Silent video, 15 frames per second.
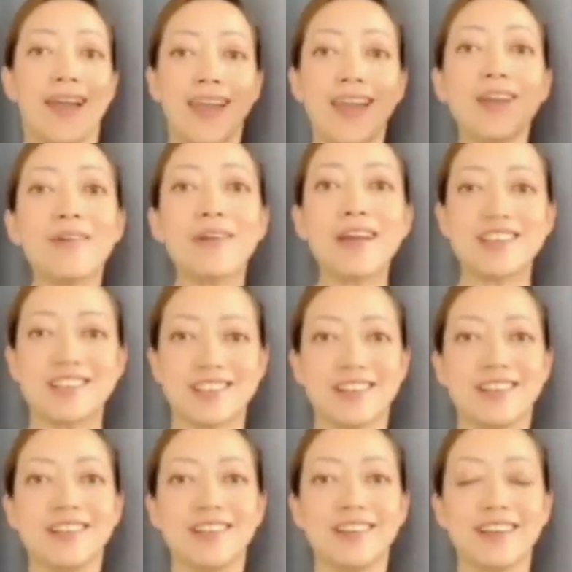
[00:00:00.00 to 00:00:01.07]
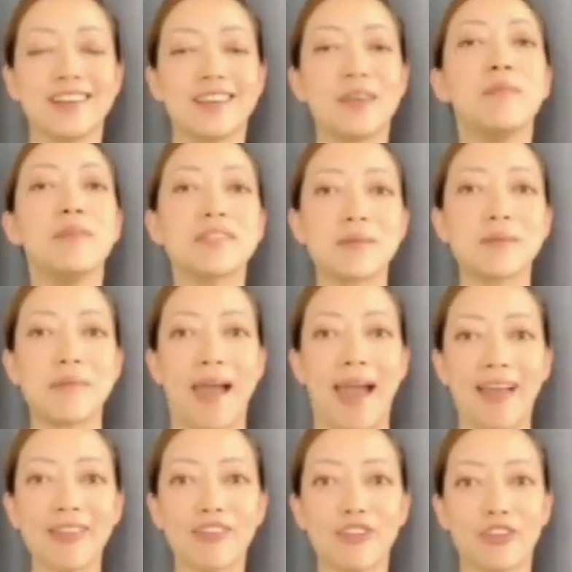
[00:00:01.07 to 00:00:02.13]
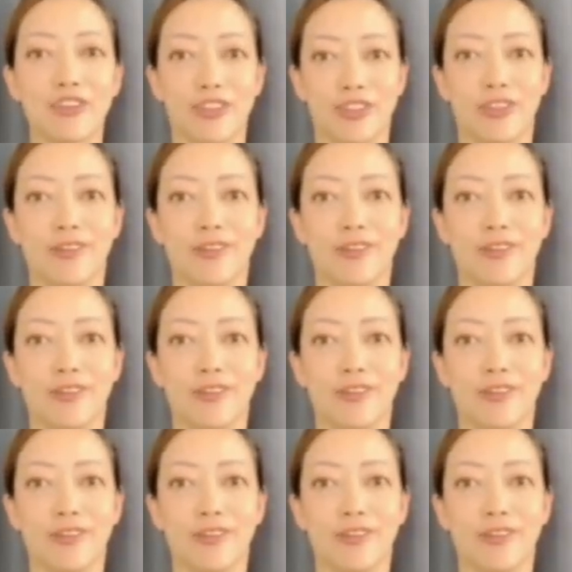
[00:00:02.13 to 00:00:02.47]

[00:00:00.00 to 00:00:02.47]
hey, Rachel, give me some answer.